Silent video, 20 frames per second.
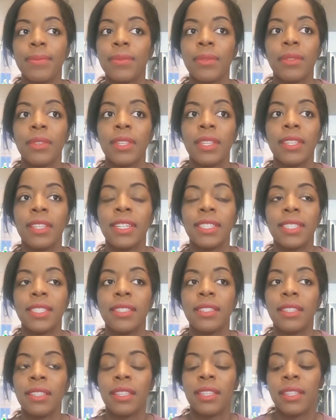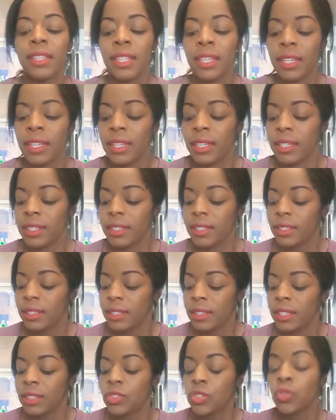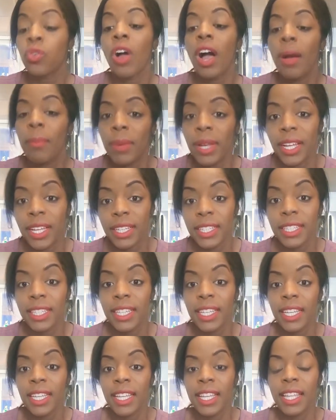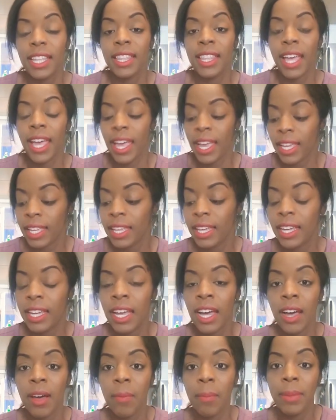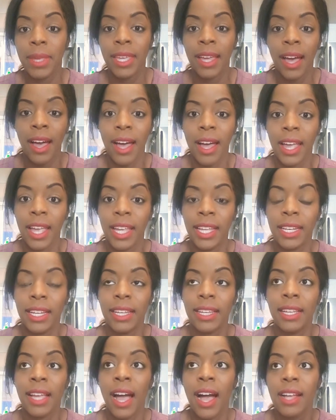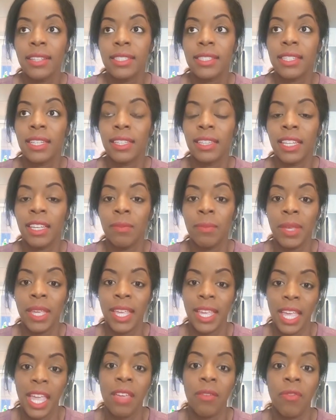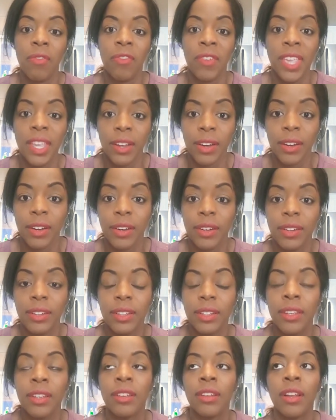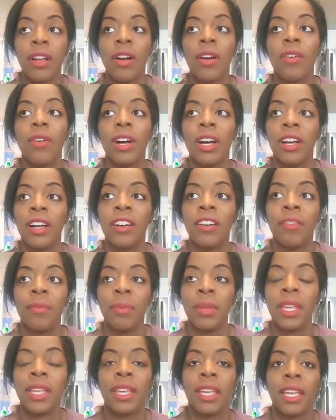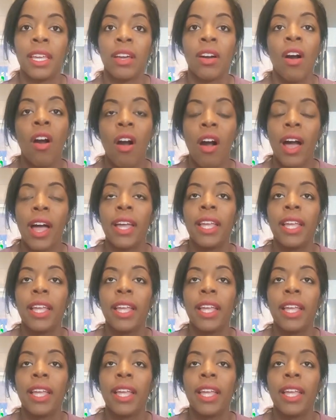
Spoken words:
the trauma that could come behind constantly being in fear, of being caught.